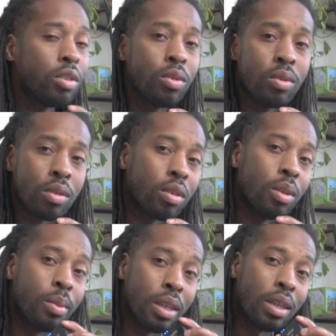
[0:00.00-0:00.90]
to do is
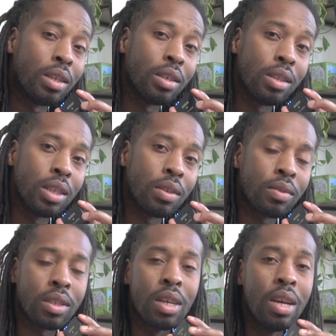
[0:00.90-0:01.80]
going to be heel
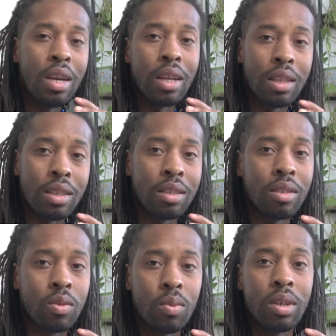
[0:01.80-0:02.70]
lifts, and this
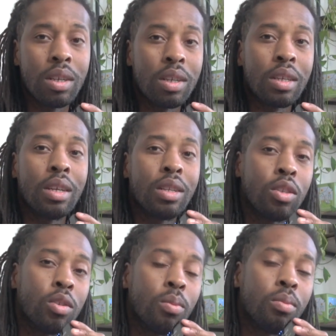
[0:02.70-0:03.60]
is where,
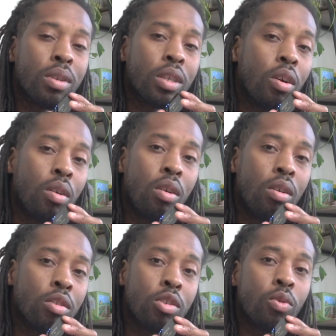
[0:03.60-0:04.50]
again, you're putting
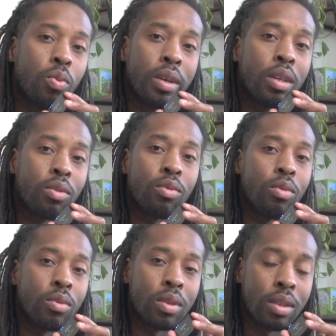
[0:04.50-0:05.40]
all your weight
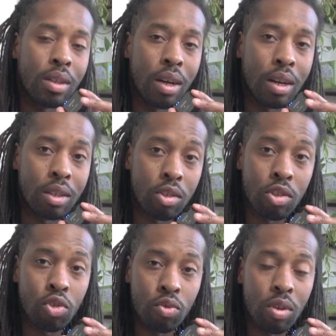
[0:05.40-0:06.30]
through
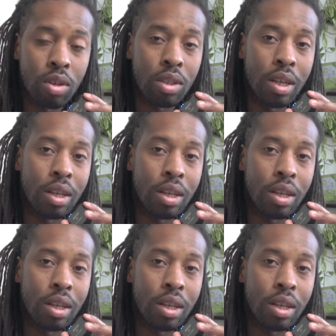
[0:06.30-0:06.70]
your strong